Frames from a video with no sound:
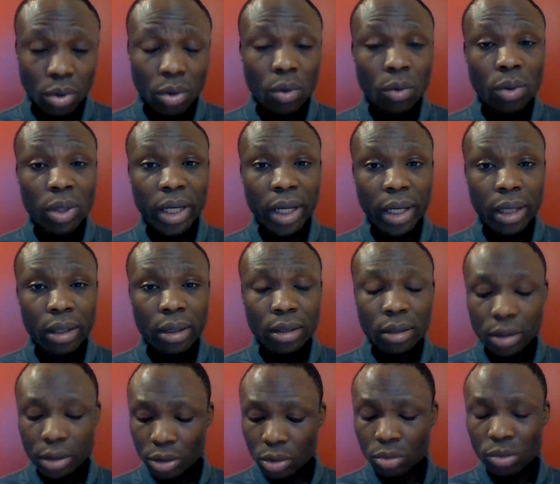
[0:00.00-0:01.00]
Okay,
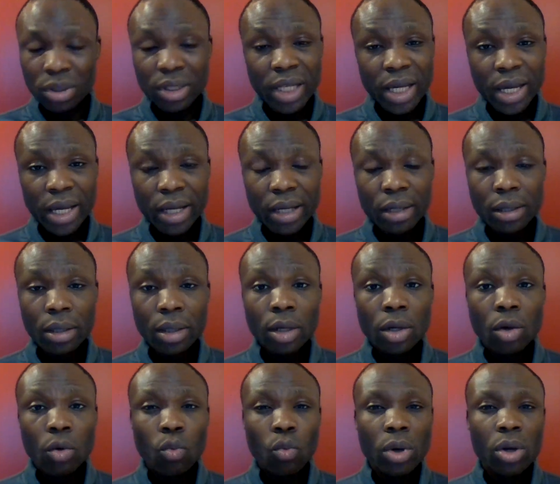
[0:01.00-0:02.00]
today
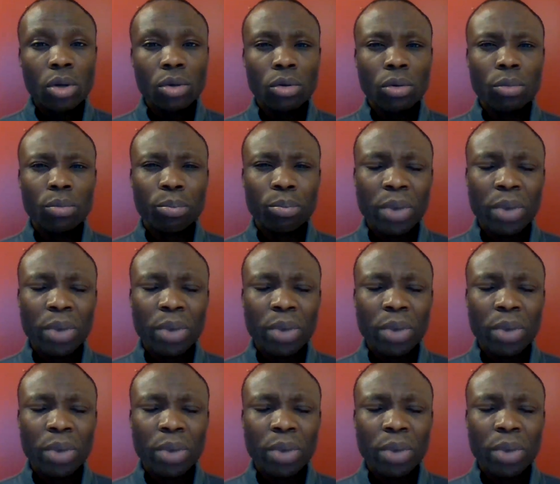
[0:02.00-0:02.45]
we're going to